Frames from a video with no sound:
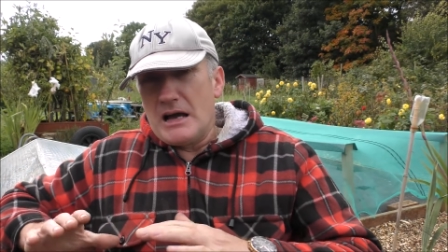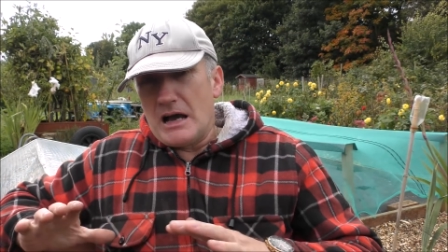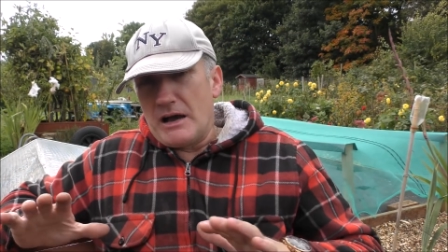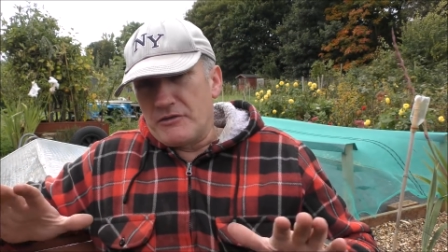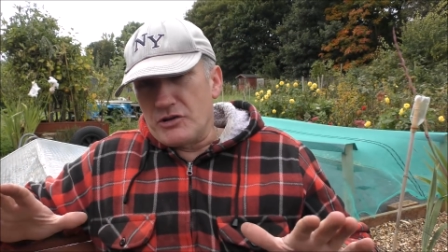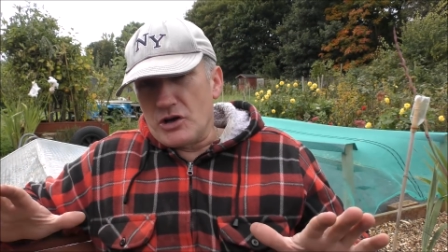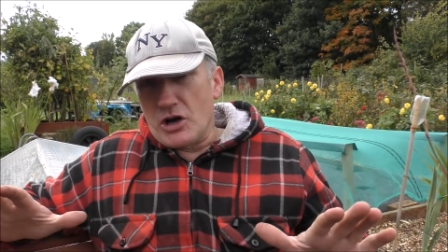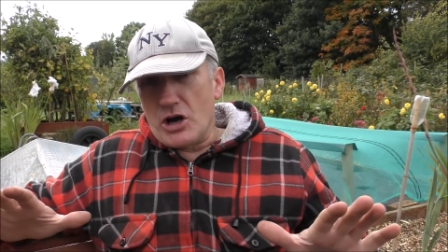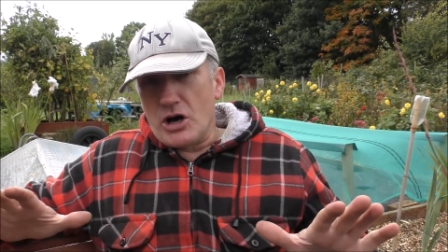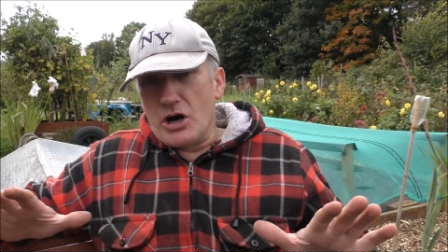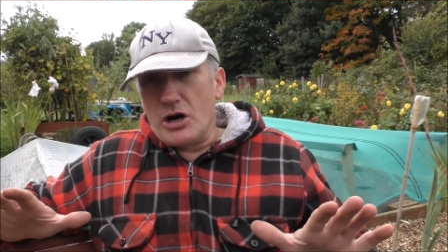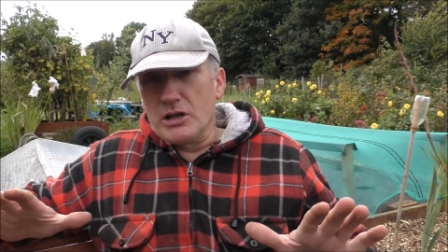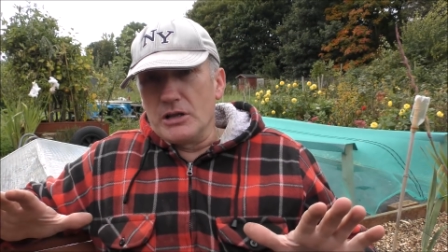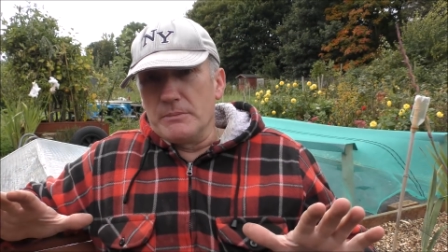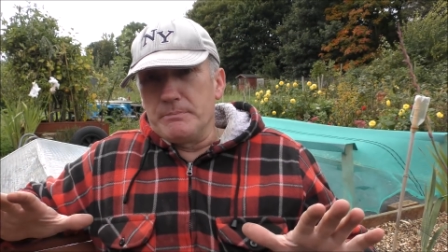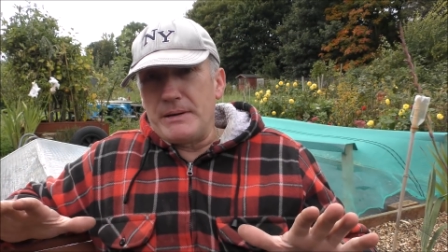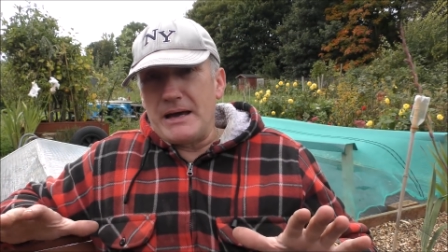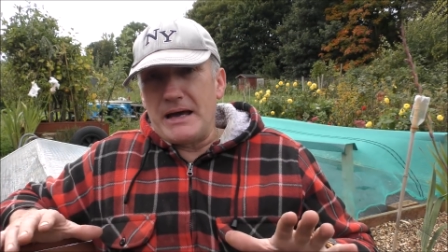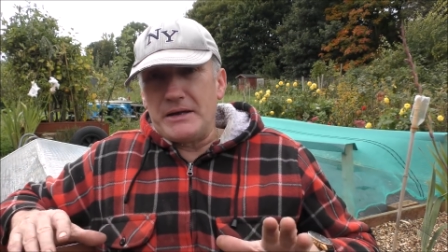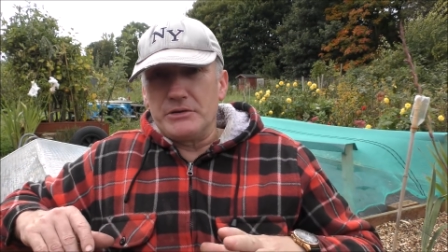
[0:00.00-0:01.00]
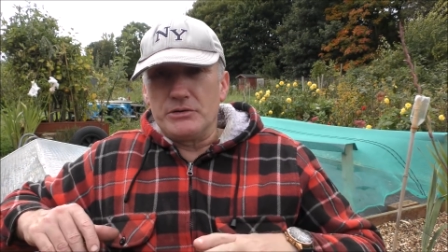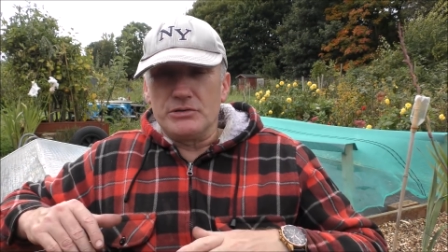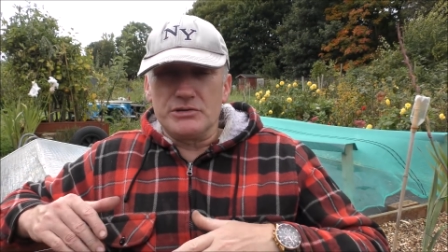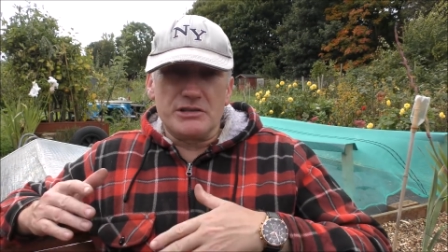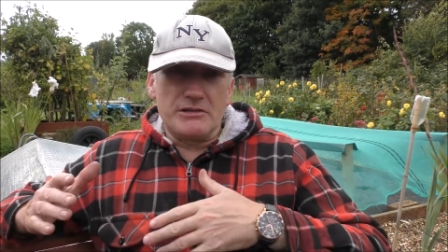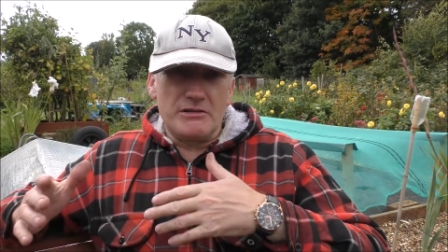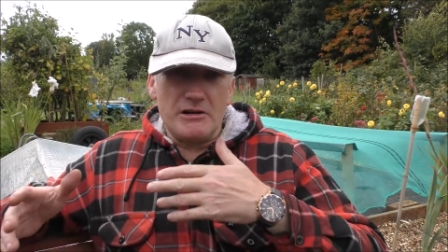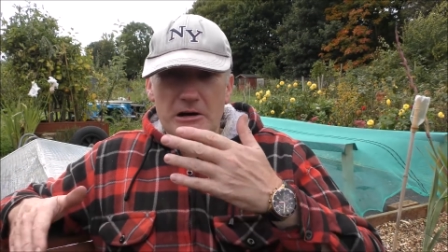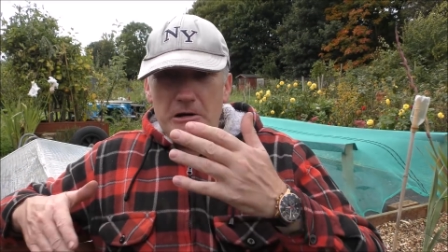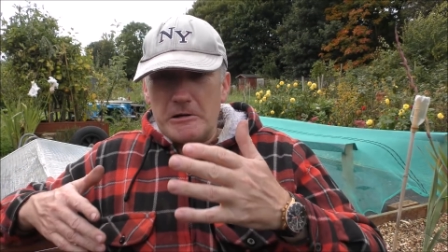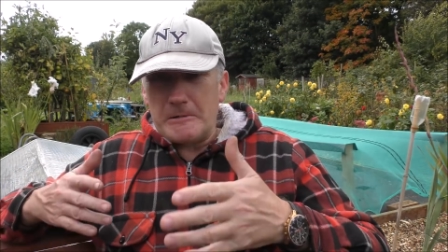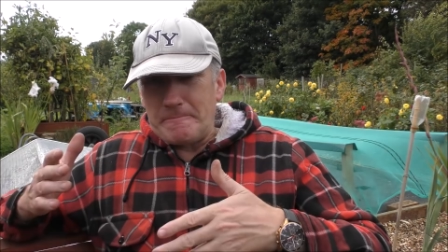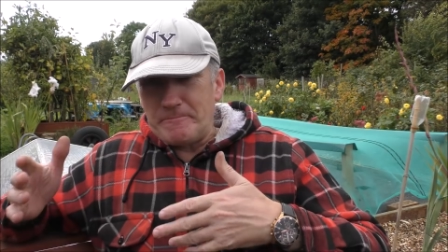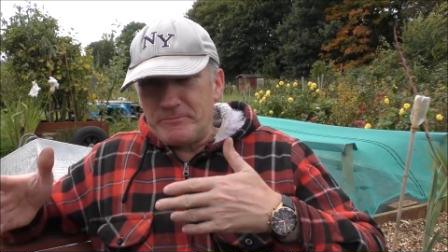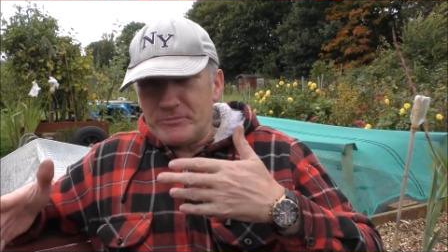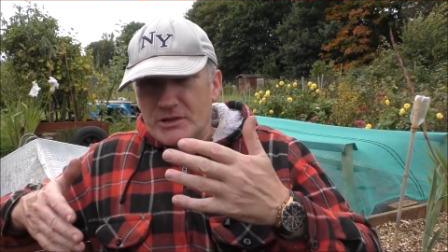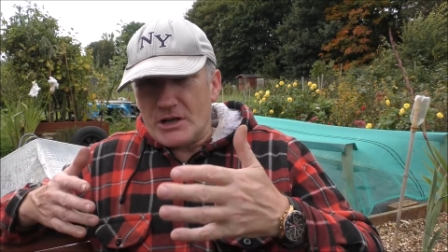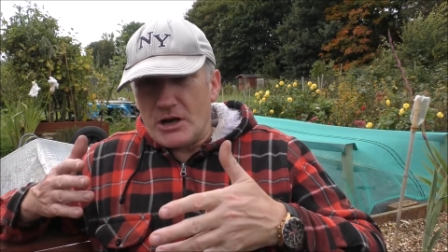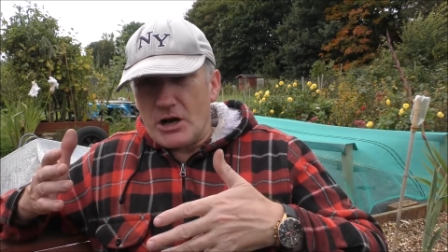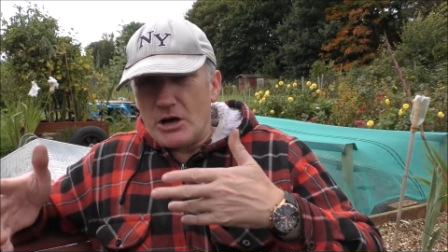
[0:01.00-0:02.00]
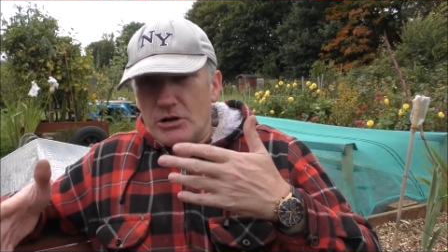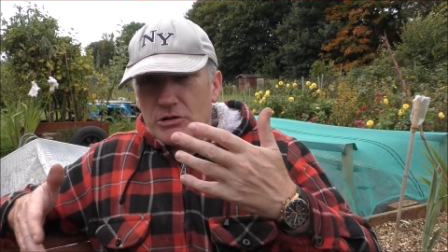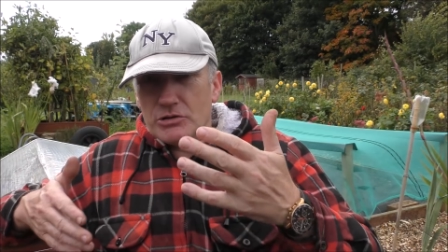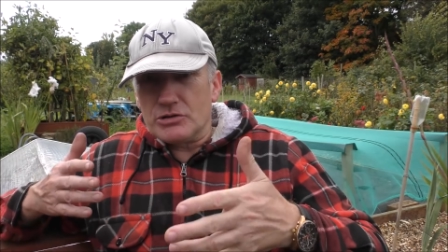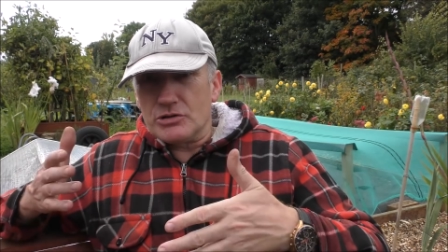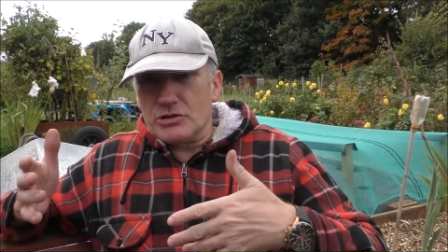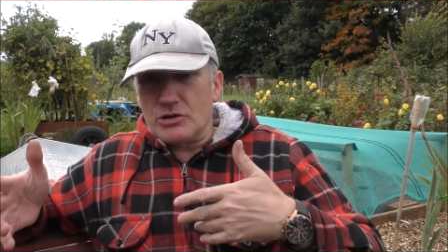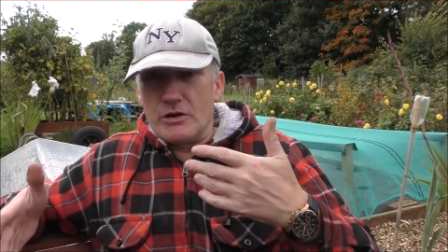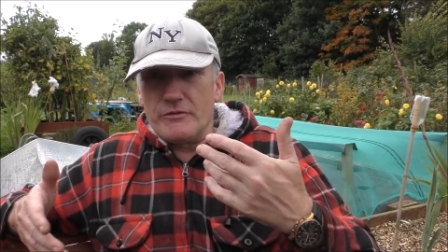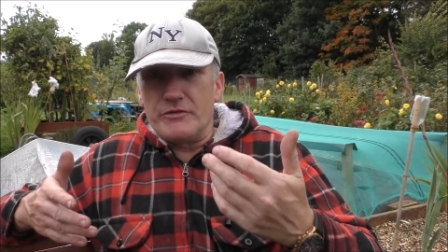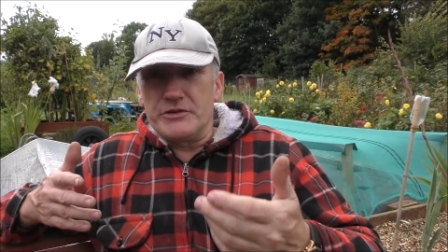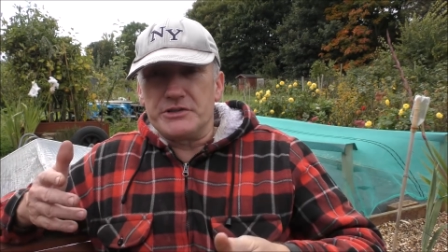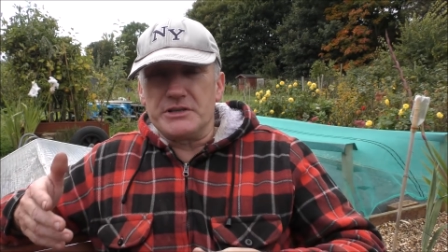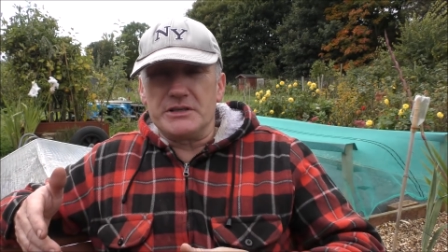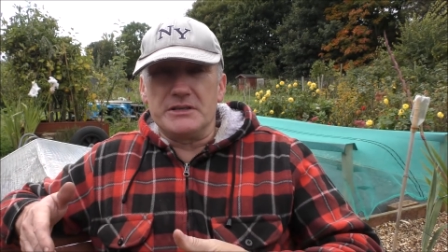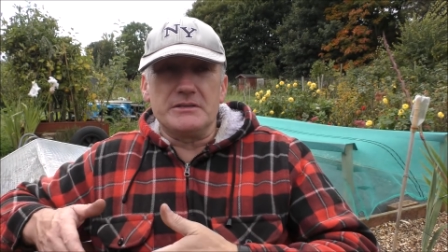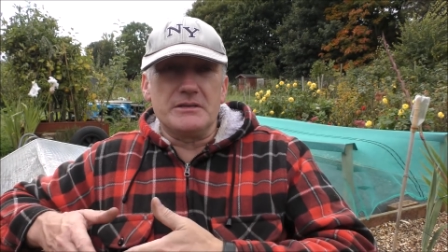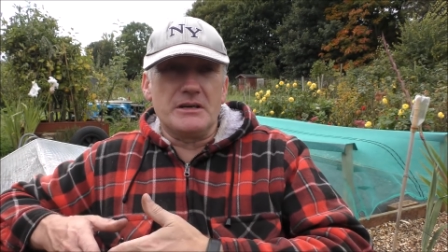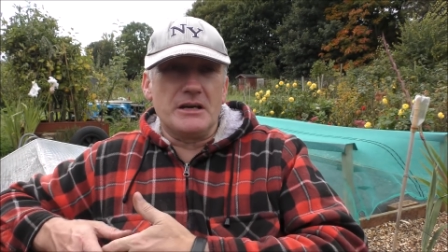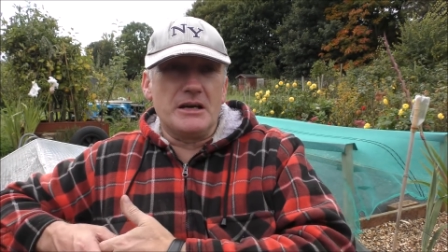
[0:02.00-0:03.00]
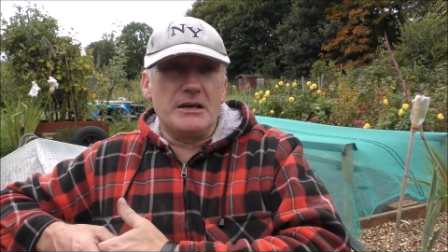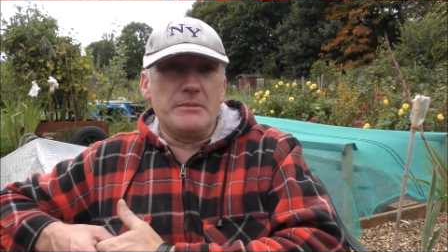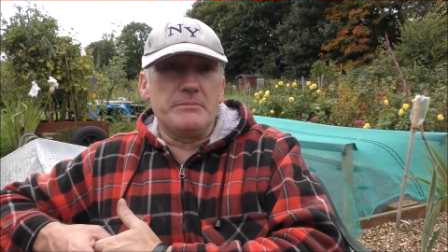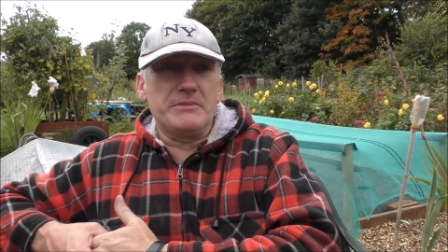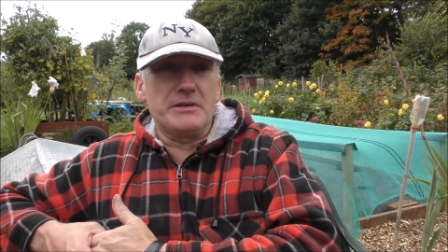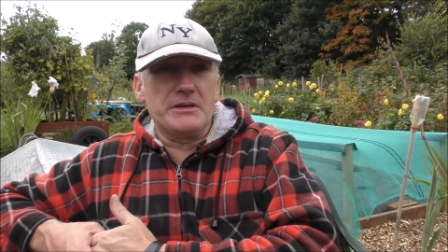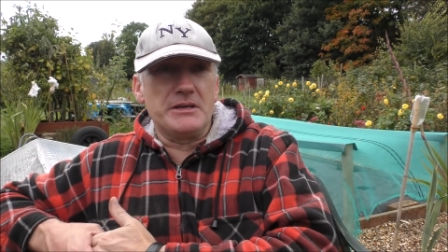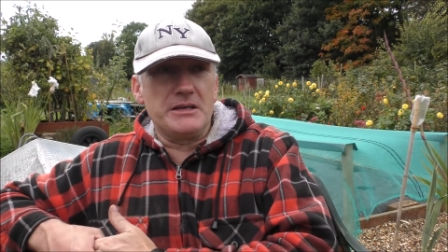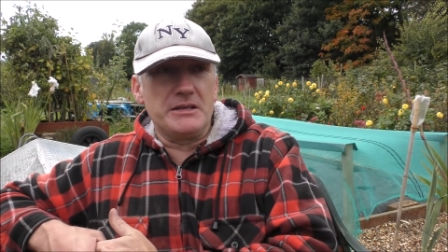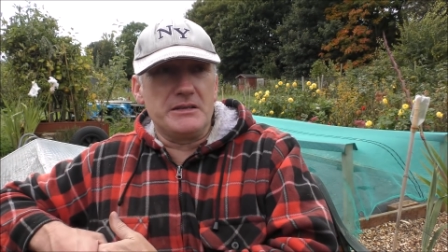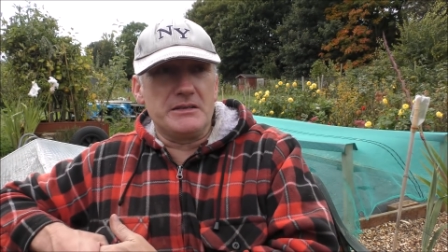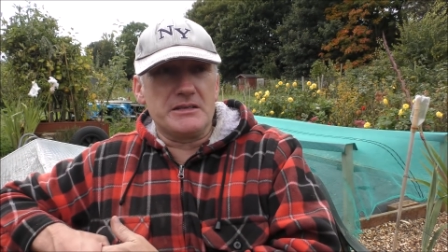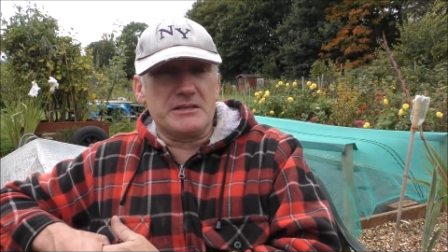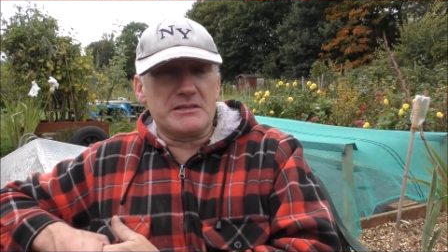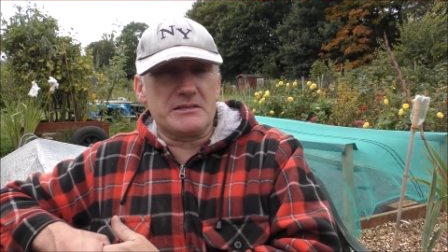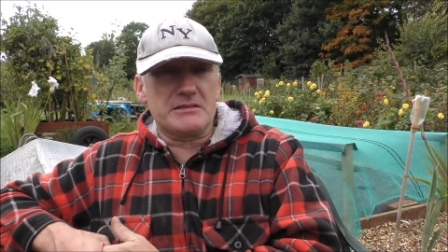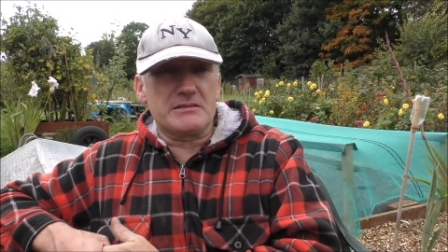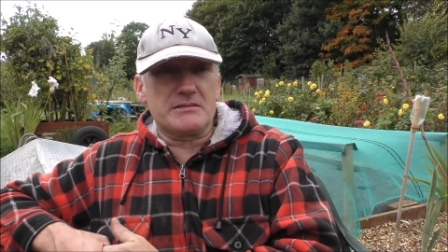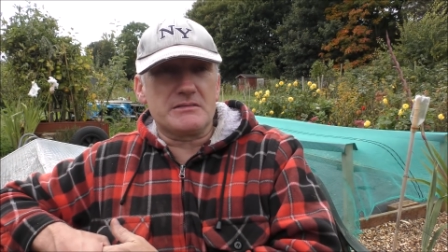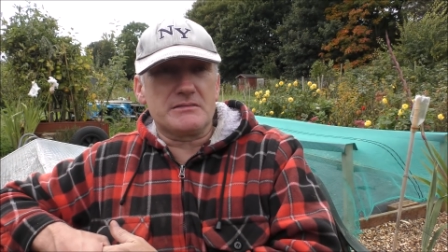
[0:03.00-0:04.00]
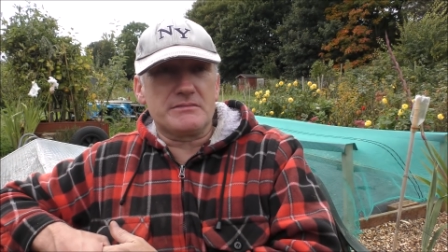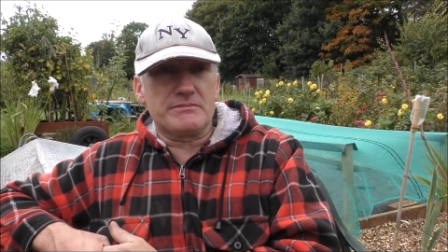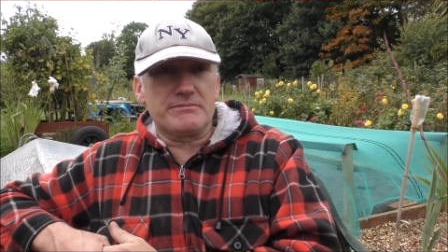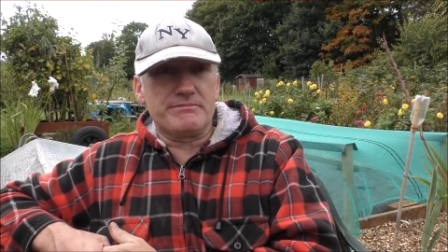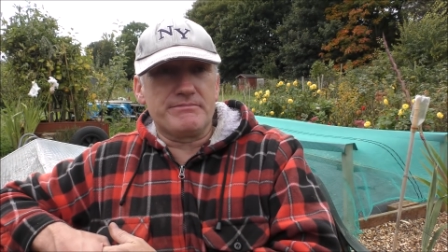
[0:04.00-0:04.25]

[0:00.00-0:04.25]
I've got all the panels, they're all covered in this